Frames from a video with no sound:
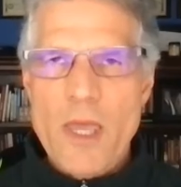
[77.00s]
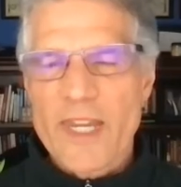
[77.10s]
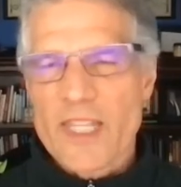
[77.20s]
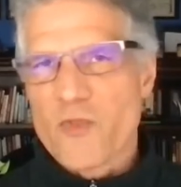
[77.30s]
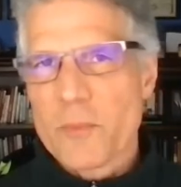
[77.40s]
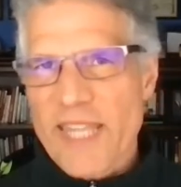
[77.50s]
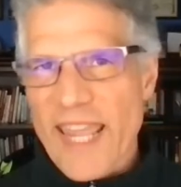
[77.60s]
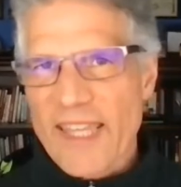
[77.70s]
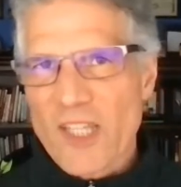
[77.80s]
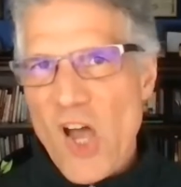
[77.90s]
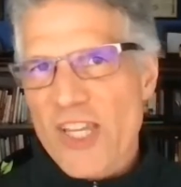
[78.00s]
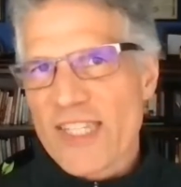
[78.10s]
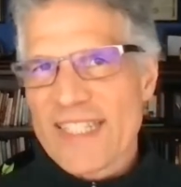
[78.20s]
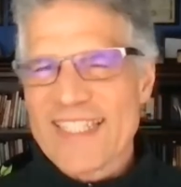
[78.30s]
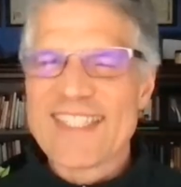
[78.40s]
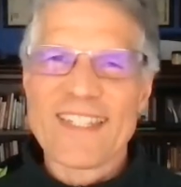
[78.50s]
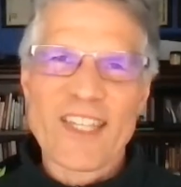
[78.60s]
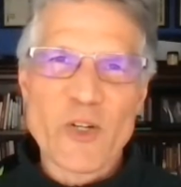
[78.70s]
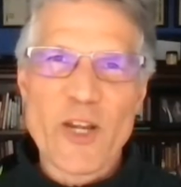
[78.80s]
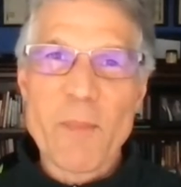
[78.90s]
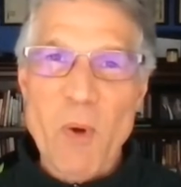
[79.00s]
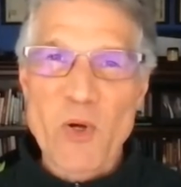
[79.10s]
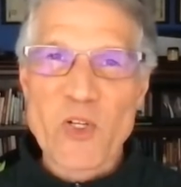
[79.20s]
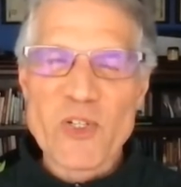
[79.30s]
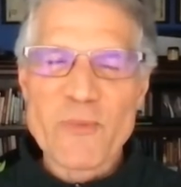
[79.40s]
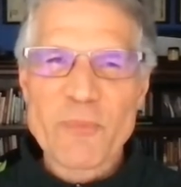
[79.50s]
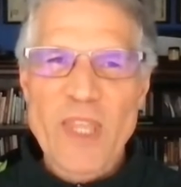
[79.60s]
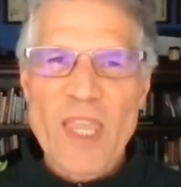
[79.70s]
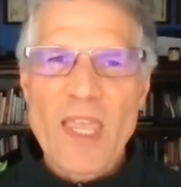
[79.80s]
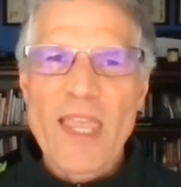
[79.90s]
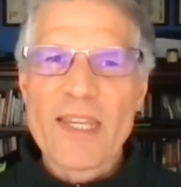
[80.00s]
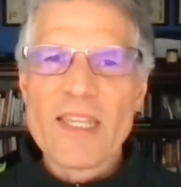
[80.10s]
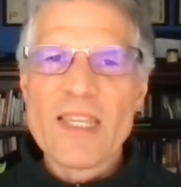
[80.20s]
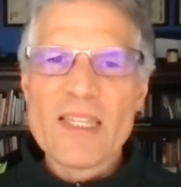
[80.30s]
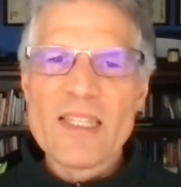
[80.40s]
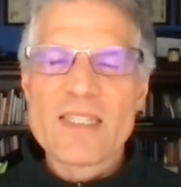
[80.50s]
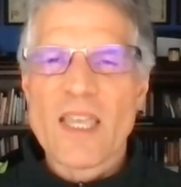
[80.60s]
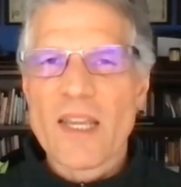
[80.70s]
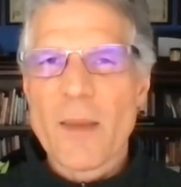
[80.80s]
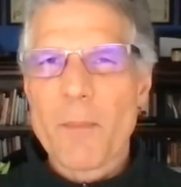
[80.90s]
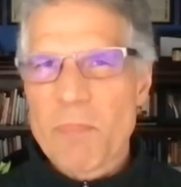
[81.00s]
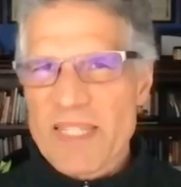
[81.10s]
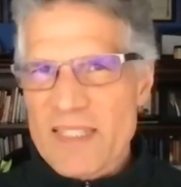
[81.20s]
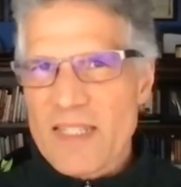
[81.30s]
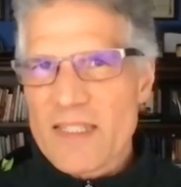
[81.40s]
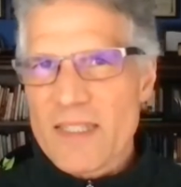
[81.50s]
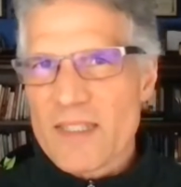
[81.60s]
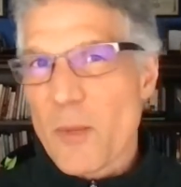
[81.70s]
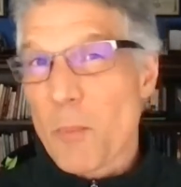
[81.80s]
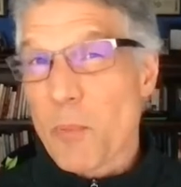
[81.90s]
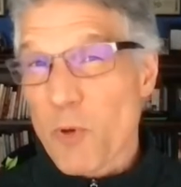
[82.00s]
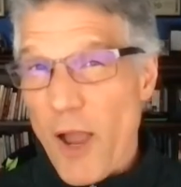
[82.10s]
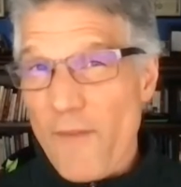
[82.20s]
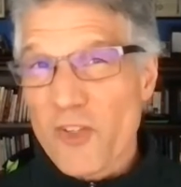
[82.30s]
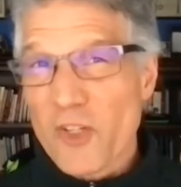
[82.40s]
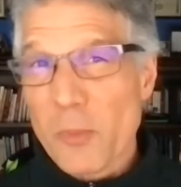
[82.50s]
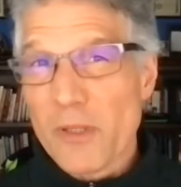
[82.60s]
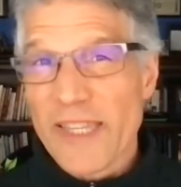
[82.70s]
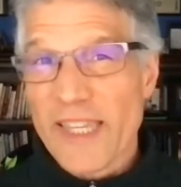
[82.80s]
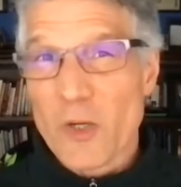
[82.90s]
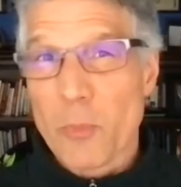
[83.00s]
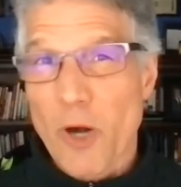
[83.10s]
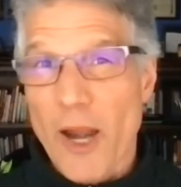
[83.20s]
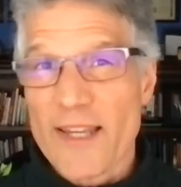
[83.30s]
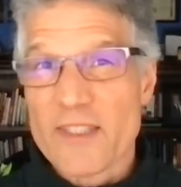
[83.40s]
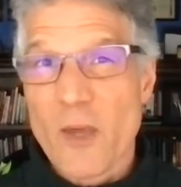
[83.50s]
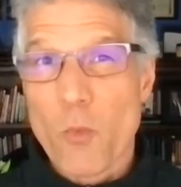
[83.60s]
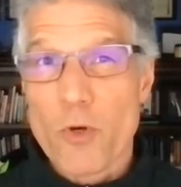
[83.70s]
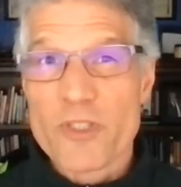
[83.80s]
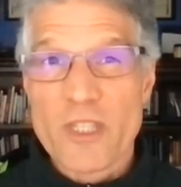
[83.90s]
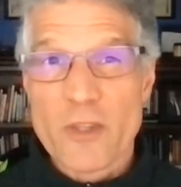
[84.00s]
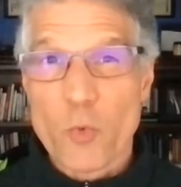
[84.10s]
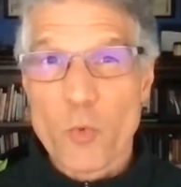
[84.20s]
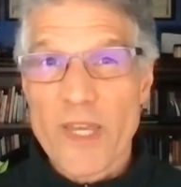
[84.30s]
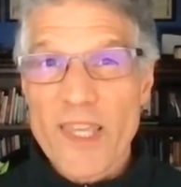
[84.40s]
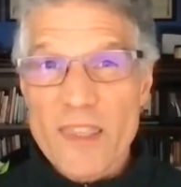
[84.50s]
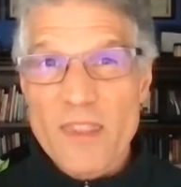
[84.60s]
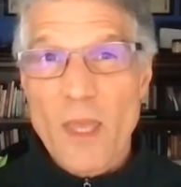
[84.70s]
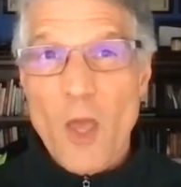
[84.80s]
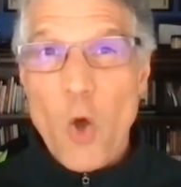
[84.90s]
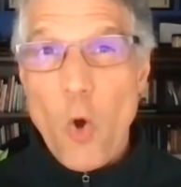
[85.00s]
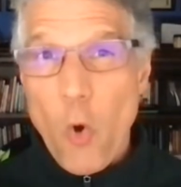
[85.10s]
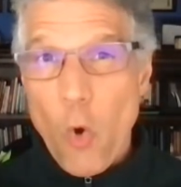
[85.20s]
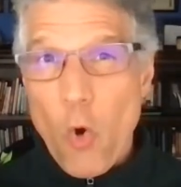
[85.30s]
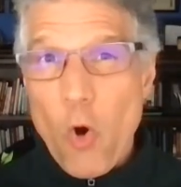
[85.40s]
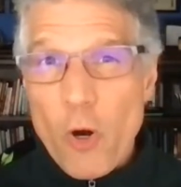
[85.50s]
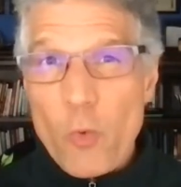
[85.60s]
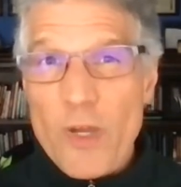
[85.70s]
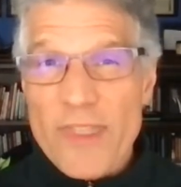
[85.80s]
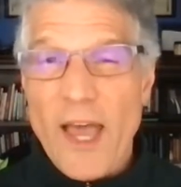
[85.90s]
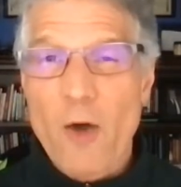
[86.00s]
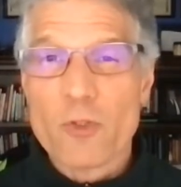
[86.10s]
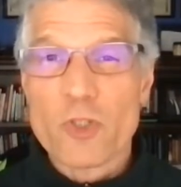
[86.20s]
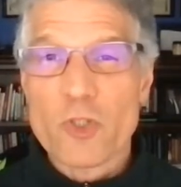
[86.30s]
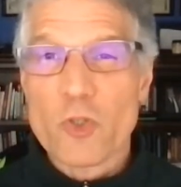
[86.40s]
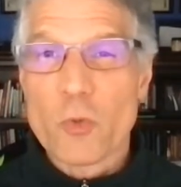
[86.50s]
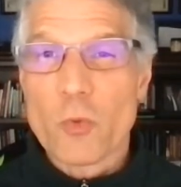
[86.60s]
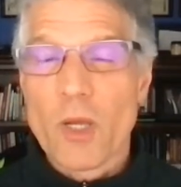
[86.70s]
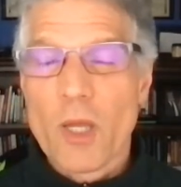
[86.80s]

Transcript: and that's from Dan Lok, and he's an internet marketer. And he said a business is a profitable enterprise that works either with or without you.